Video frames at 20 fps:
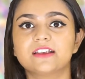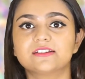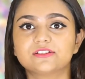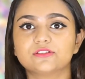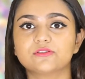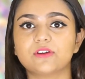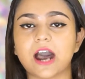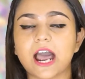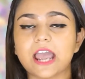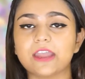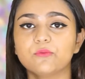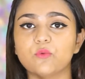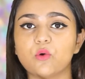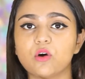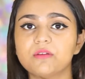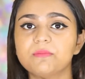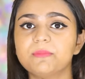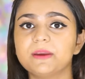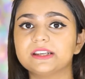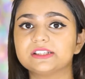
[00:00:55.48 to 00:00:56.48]
So I
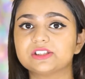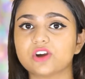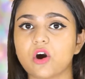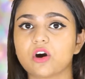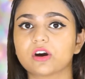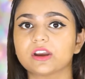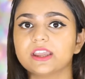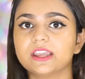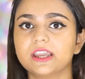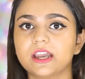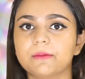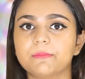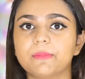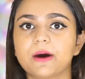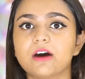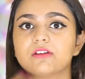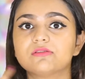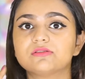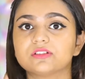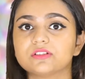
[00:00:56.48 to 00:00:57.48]
won't be talking
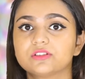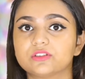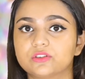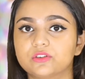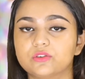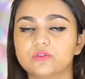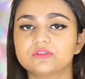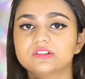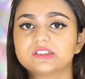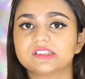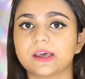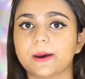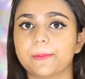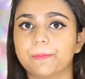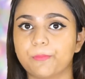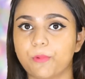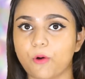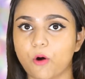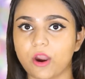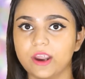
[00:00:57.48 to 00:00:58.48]
about those
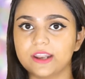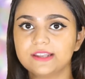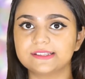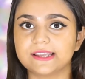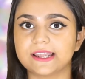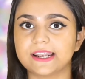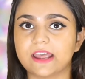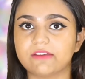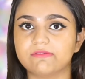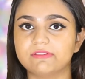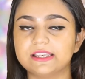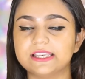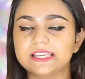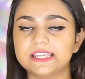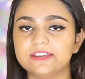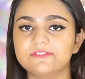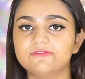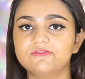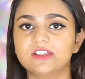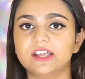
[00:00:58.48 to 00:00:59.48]
points, and I will
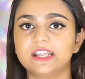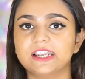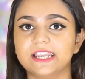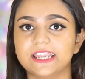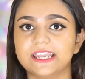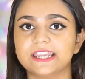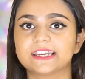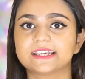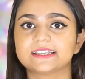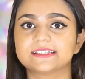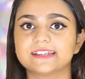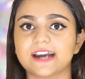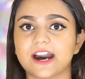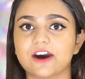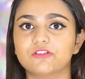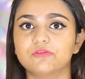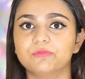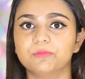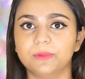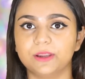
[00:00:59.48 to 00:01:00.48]
leave the link
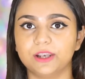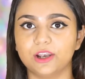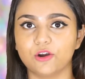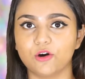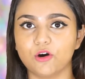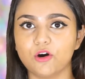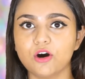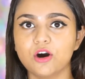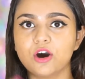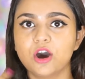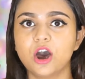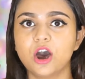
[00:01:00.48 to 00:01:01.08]
down below